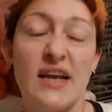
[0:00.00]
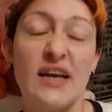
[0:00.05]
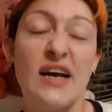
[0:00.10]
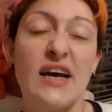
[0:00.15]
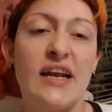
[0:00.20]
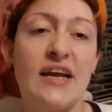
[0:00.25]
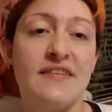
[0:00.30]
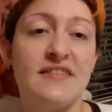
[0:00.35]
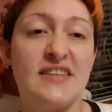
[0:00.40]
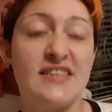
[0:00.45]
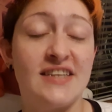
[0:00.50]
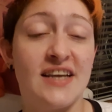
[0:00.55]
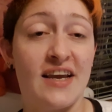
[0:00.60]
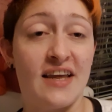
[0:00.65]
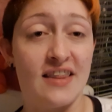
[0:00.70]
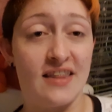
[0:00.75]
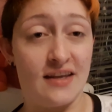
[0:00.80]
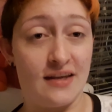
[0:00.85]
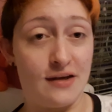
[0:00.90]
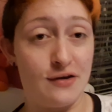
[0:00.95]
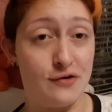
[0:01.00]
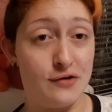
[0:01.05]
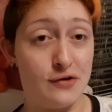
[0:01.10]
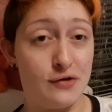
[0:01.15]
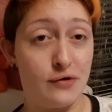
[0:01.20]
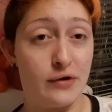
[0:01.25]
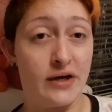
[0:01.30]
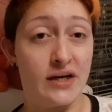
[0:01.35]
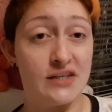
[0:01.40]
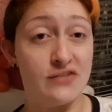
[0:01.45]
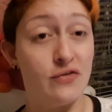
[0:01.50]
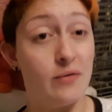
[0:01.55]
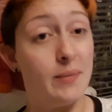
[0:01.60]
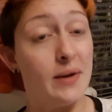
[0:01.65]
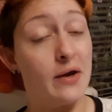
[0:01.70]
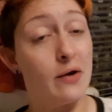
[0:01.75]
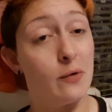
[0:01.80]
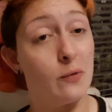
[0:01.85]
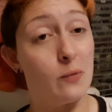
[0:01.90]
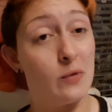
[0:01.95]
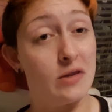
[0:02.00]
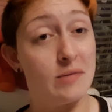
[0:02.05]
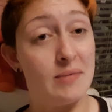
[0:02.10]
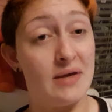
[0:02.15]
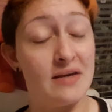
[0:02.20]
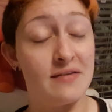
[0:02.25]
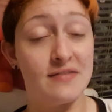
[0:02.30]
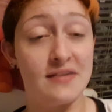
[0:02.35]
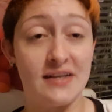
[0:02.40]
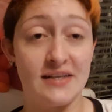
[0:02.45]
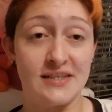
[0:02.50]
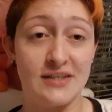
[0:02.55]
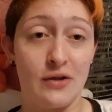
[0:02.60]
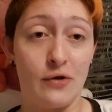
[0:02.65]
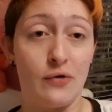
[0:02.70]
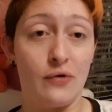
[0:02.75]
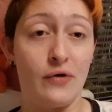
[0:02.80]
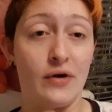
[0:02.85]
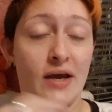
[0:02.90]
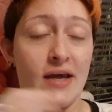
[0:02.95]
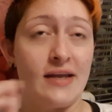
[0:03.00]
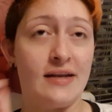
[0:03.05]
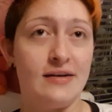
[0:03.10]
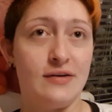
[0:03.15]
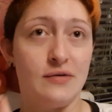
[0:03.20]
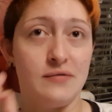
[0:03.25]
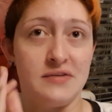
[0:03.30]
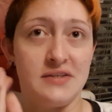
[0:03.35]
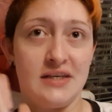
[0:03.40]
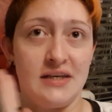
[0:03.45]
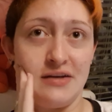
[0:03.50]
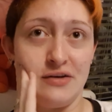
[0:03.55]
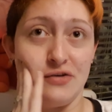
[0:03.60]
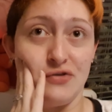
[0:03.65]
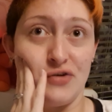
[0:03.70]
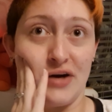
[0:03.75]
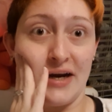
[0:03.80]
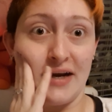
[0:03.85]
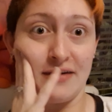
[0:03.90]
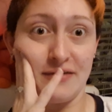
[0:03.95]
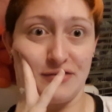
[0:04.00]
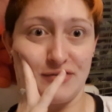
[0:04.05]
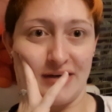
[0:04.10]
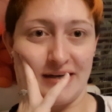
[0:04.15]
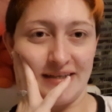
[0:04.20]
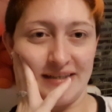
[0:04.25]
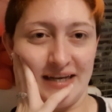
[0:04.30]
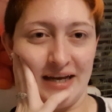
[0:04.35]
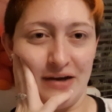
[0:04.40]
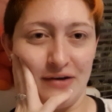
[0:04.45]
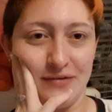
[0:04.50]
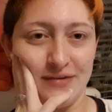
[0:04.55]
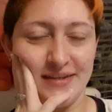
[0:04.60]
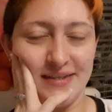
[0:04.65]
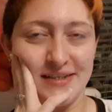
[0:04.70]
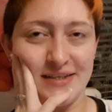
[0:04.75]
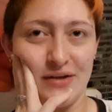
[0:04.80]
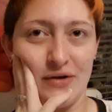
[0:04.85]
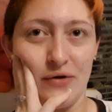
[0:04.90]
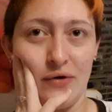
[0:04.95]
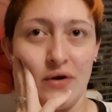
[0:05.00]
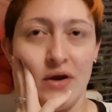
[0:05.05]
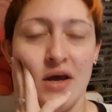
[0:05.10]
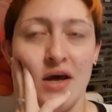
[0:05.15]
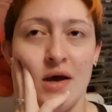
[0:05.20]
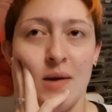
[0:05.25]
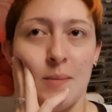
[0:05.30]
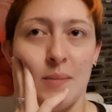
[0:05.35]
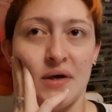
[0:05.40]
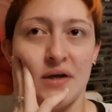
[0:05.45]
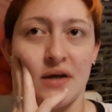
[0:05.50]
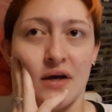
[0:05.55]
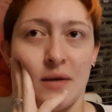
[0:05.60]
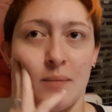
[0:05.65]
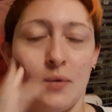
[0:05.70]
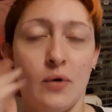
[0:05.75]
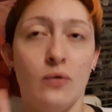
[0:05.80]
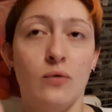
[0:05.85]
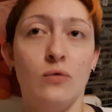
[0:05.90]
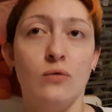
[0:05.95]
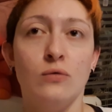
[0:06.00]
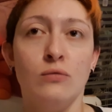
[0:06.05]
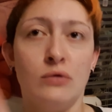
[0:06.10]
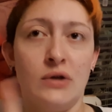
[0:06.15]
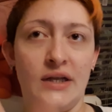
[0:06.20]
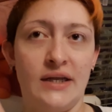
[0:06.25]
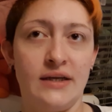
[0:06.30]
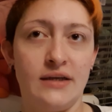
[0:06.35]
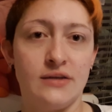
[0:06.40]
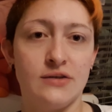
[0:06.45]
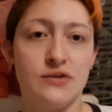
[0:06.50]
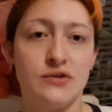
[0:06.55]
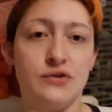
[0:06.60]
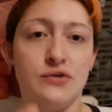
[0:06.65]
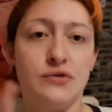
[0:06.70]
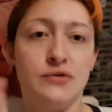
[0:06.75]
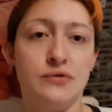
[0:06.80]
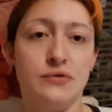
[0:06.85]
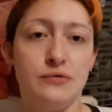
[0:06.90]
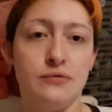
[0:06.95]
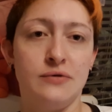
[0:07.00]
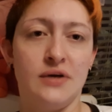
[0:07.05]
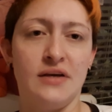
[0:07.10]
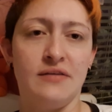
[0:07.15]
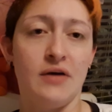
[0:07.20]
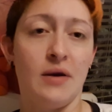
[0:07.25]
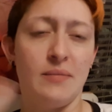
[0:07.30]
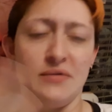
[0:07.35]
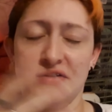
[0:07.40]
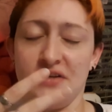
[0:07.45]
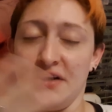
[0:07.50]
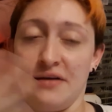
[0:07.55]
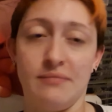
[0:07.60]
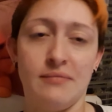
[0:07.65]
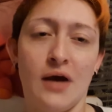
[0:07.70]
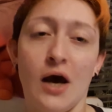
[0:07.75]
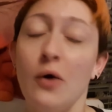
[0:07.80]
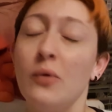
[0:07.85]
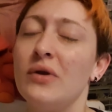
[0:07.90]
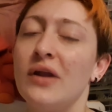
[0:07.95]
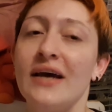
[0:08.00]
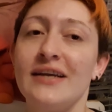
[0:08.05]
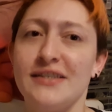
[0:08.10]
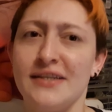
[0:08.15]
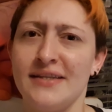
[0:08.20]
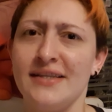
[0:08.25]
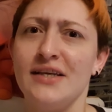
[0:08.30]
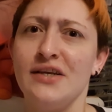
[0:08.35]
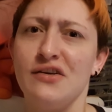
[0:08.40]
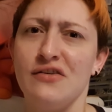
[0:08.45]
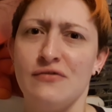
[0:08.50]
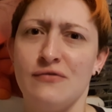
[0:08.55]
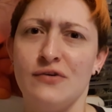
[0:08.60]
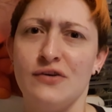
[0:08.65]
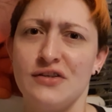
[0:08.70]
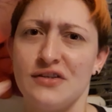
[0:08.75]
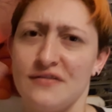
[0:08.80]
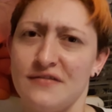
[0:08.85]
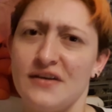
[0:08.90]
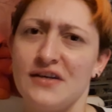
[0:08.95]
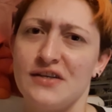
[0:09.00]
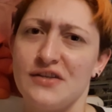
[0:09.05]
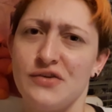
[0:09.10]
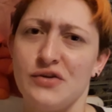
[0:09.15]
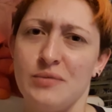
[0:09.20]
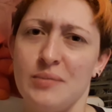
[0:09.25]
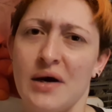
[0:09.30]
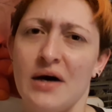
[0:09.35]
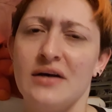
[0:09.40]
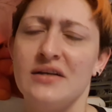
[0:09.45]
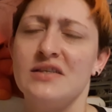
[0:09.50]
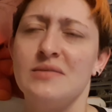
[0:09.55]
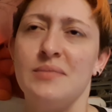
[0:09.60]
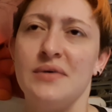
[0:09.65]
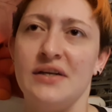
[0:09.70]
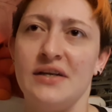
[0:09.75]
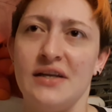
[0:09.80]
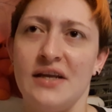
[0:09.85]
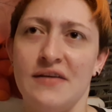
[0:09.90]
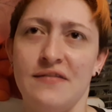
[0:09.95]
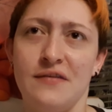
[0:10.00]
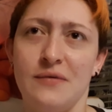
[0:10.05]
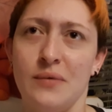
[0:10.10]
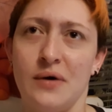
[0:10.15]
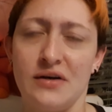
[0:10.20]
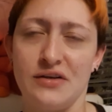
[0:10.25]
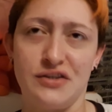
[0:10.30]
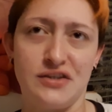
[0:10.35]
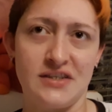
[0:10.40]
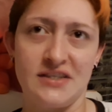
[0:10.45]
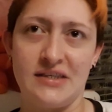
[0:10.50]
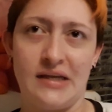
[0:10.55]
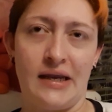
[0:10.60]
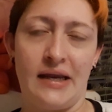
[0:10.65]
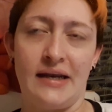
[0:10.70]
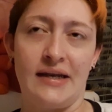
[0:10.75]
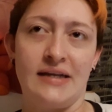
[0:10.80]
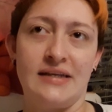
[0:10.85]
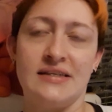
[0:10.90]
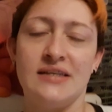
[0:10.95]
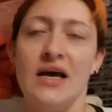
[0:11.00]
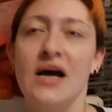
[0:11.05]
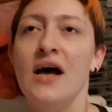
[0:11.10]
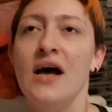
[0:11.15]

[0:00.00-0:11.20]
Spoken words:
I kind of have to say a thank you to you guys for bearing with me for this long, and obviously to try to drag it out this long. But all links to, obviously, I would like to think you've watched the first 2 parts, but if you are just seeing this,